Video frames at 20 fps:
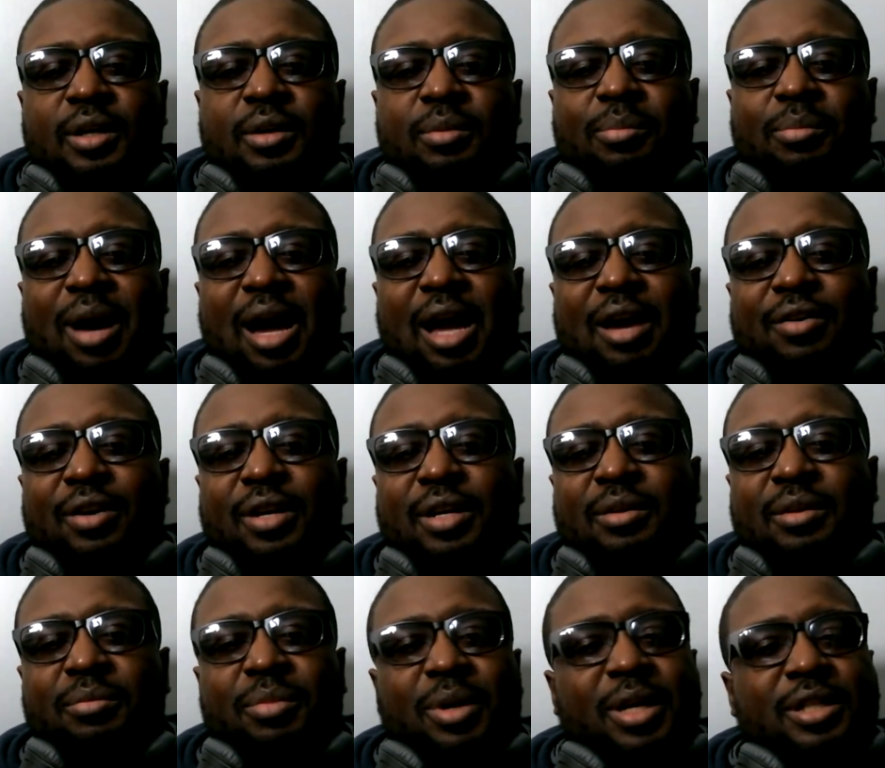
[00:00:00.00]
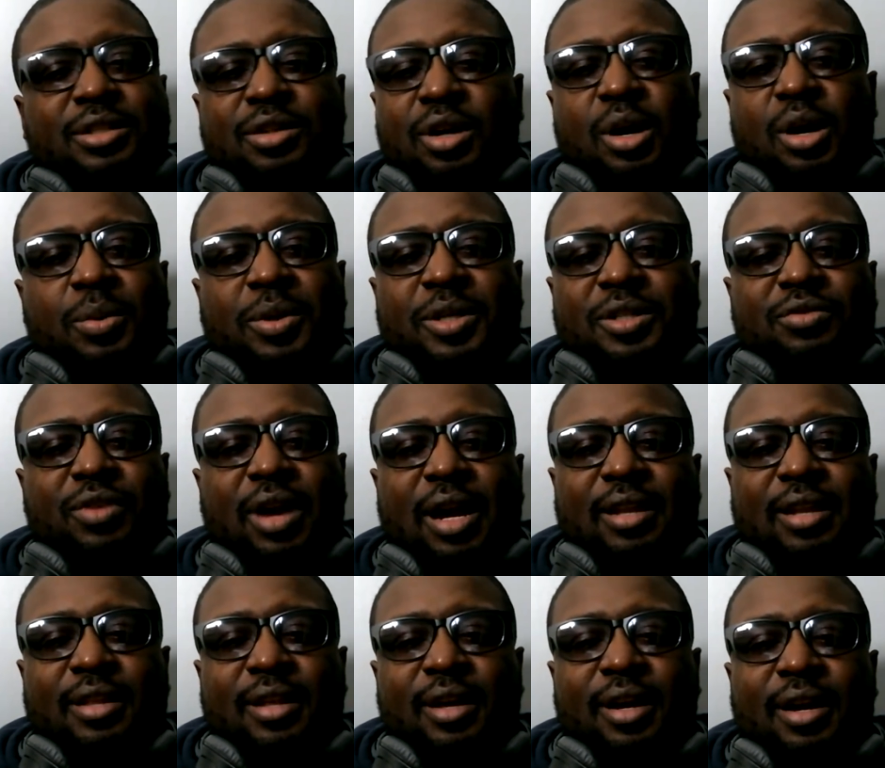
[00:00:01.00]
Byron, but he's always
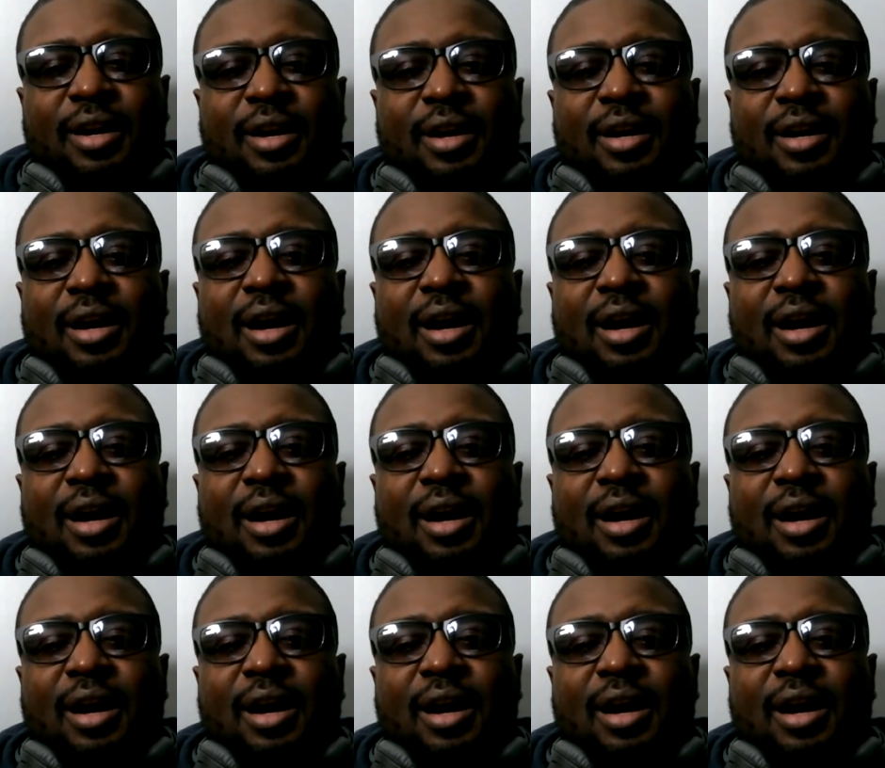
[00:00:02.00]
right there.